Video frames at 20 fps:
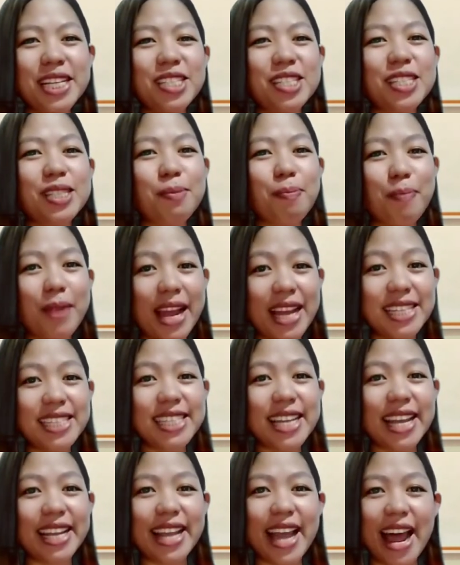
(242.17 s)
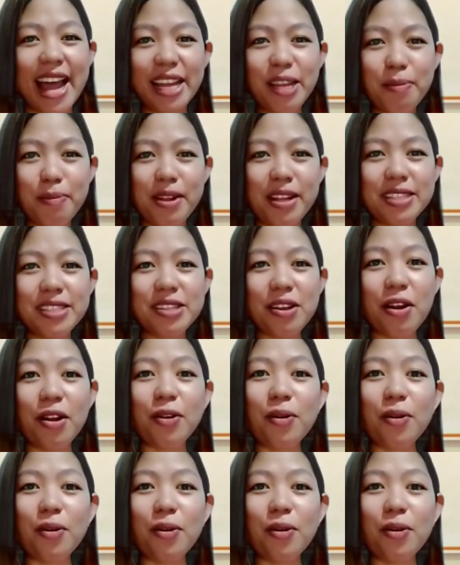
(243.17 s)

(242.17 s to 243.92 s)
such as plants and animals